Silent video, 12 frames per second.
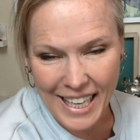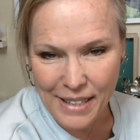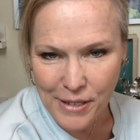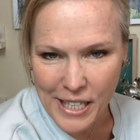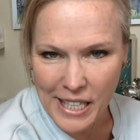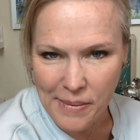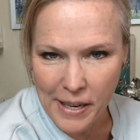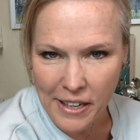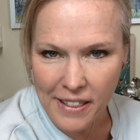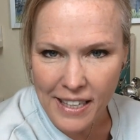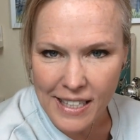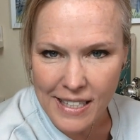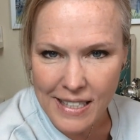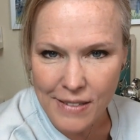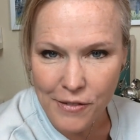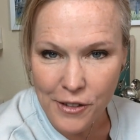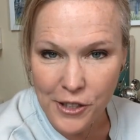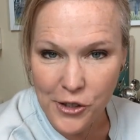Hey, I'm Shelly Meyer. Thanks
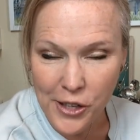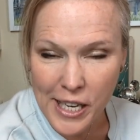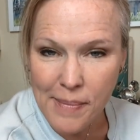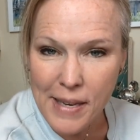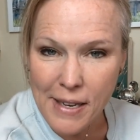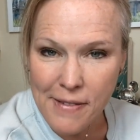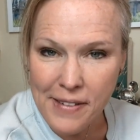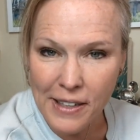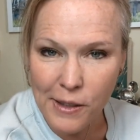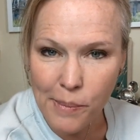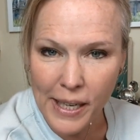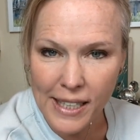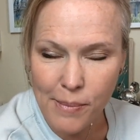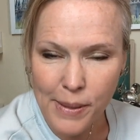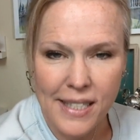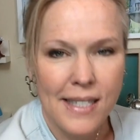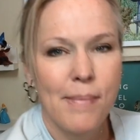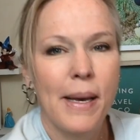for joining me. Welcome back to
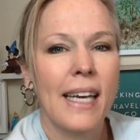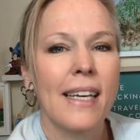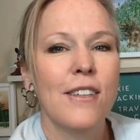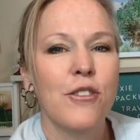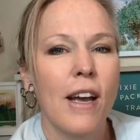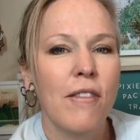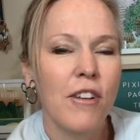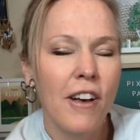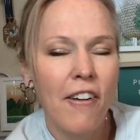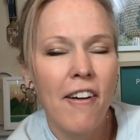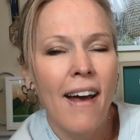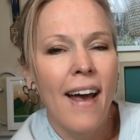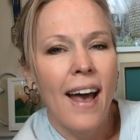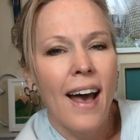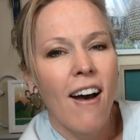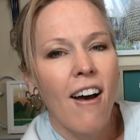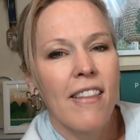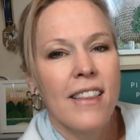Pixie Packing Travel Co.
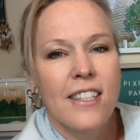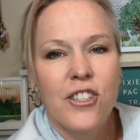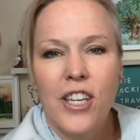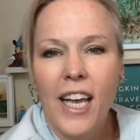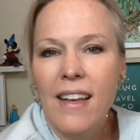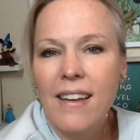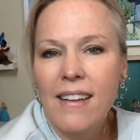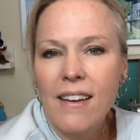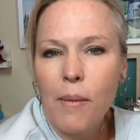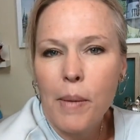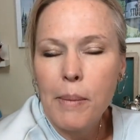On this channel and